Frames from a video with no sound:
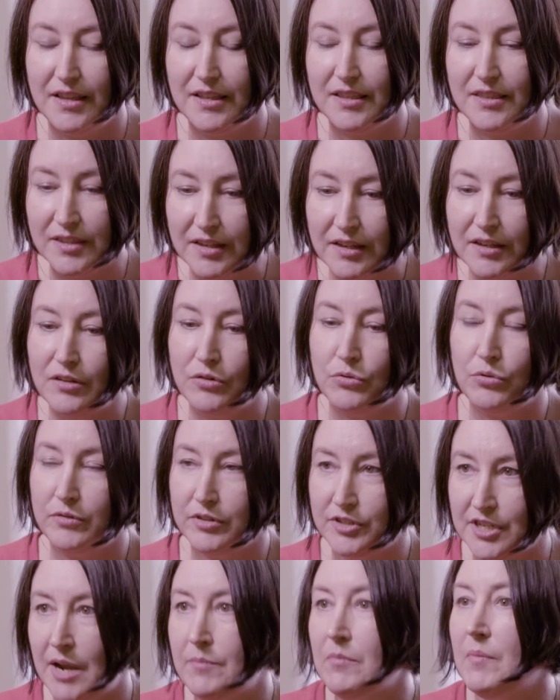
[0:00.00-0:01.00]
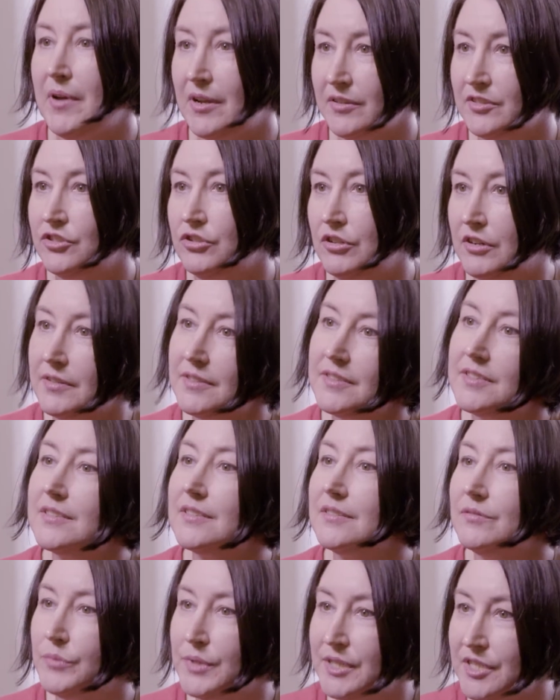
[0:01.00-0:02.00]
thinking all the time about students.
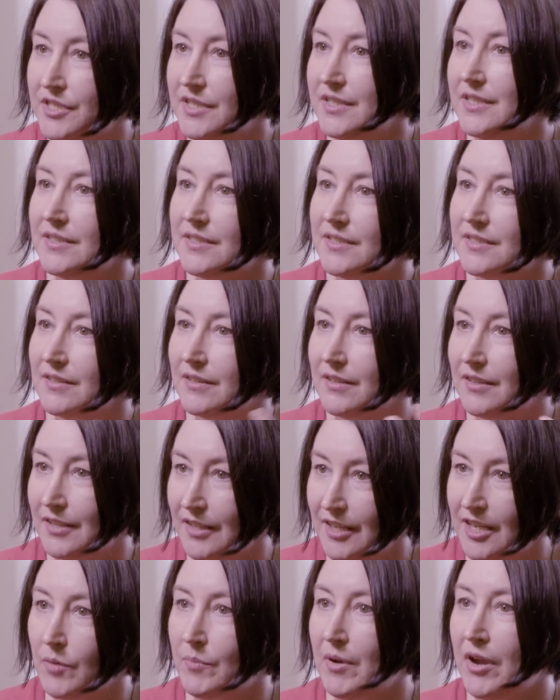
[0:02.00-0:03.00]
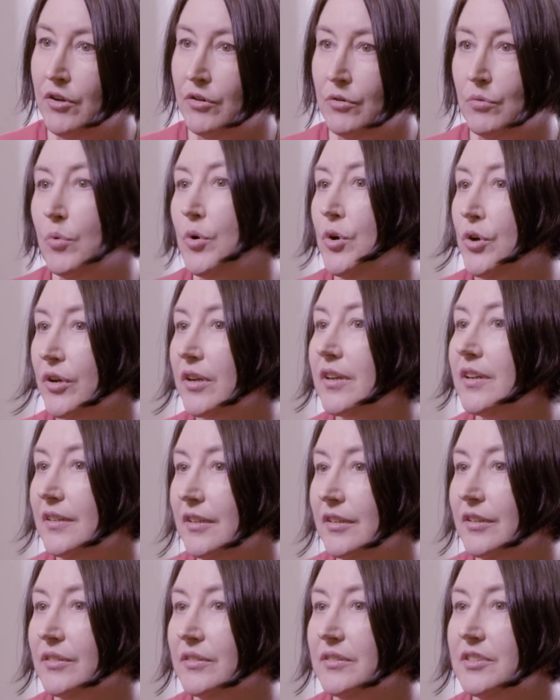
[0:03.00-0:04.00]
When she's thinking about her work,
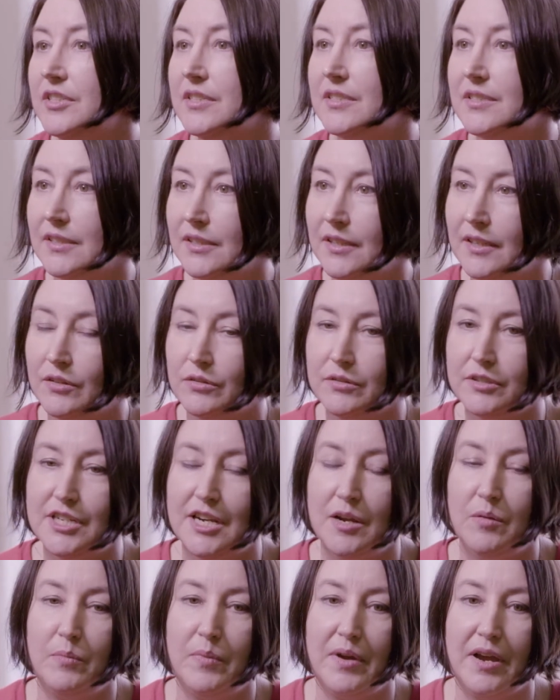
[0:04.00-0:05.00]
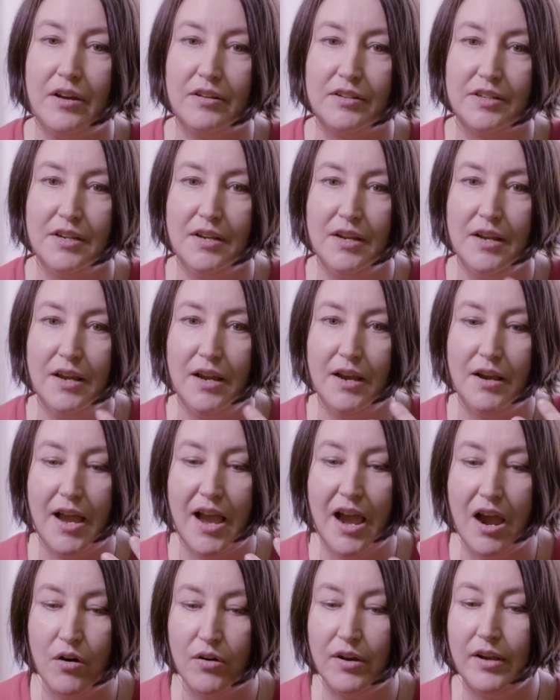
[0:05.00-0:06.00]
she's thinking all the time about
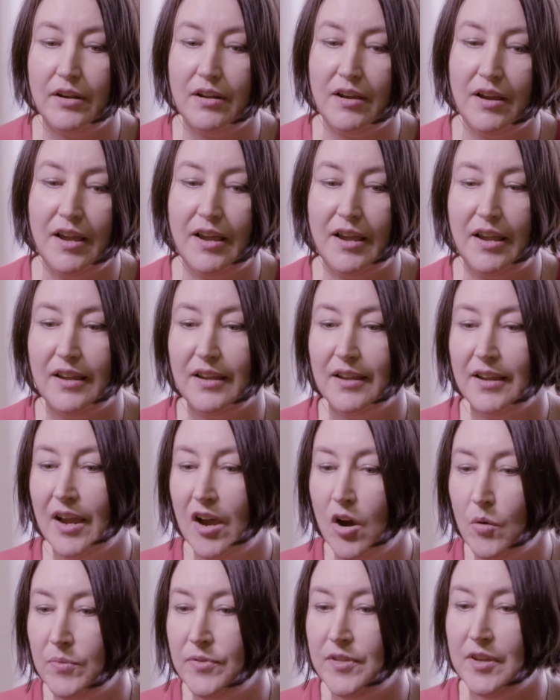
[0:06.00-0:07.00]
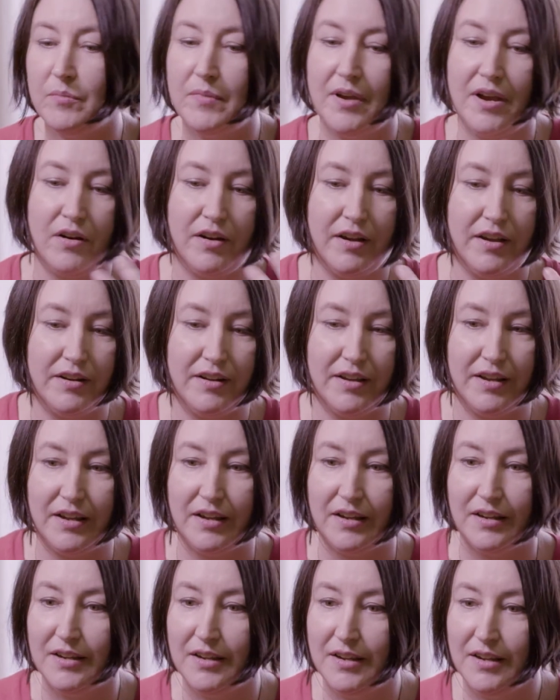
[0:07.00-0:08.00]
how can I help them, how can
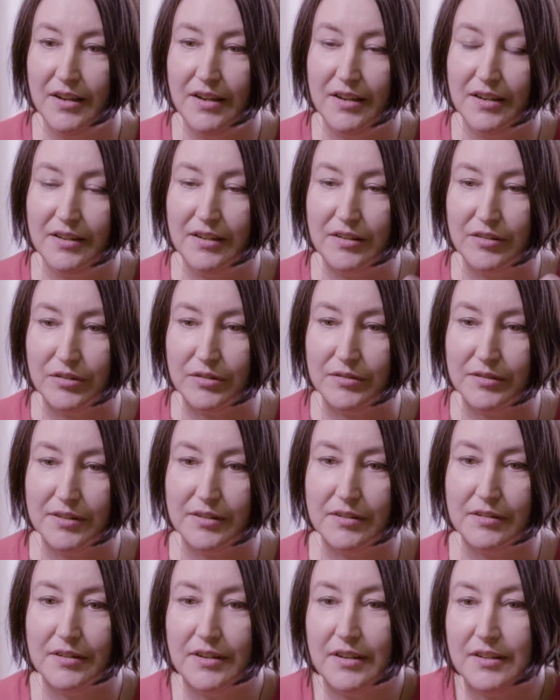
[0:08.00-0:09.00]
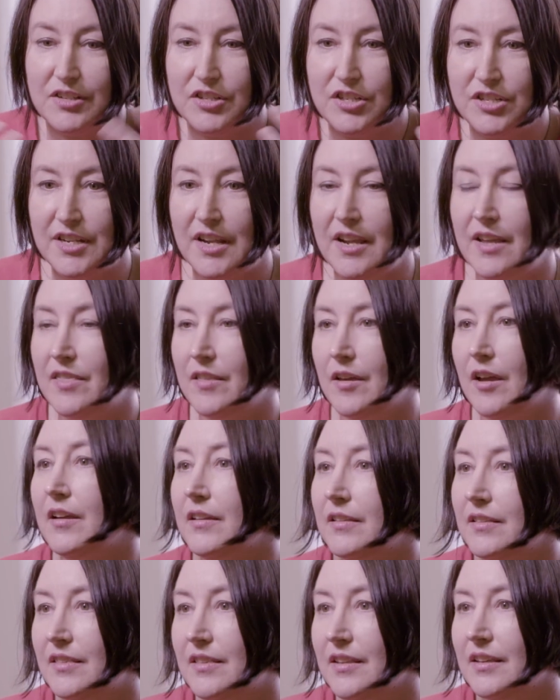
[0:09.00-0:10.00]
I, share the
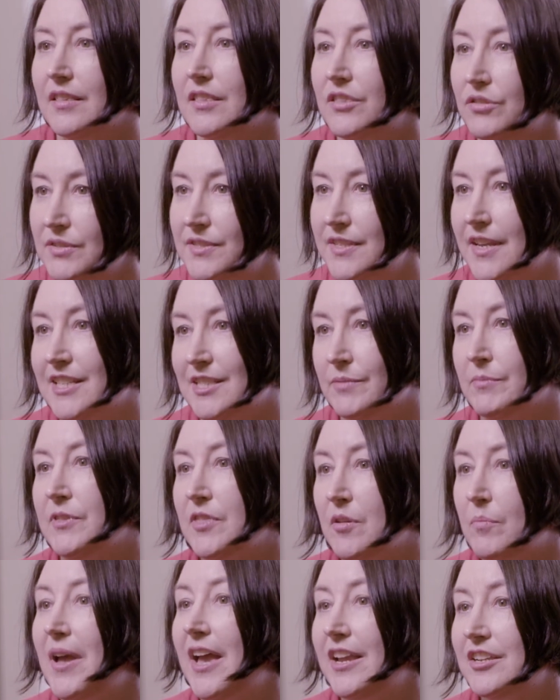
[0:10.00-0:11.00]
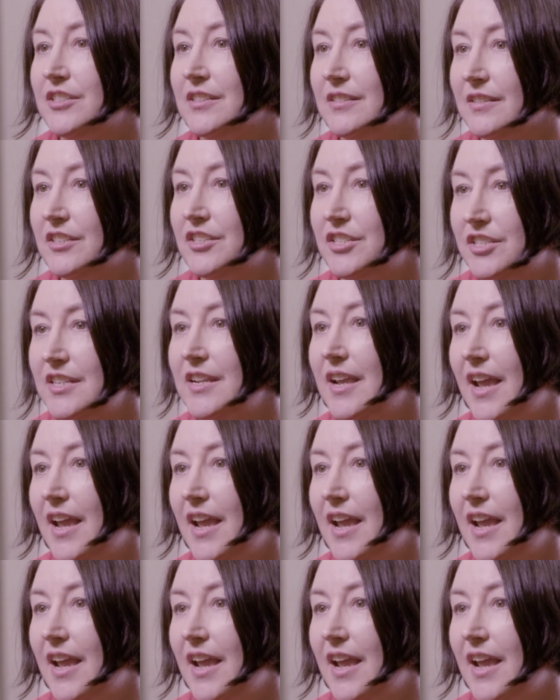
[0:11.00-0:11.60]
enthusiasm and the passion that she